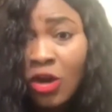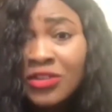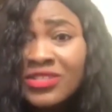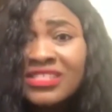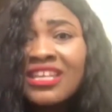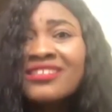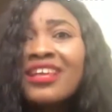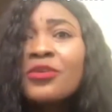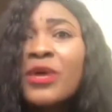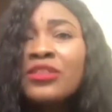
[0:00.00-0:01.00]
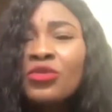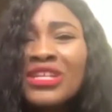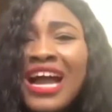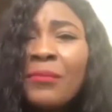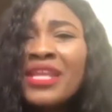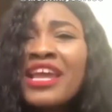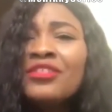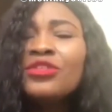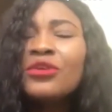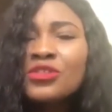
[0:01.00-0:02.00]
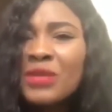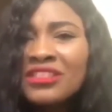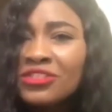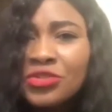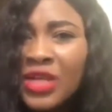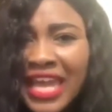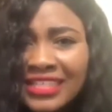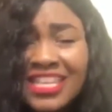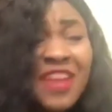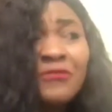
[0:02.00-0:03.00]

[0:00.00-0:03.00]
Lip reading: All those things that you were doing, how many endorsements did you get?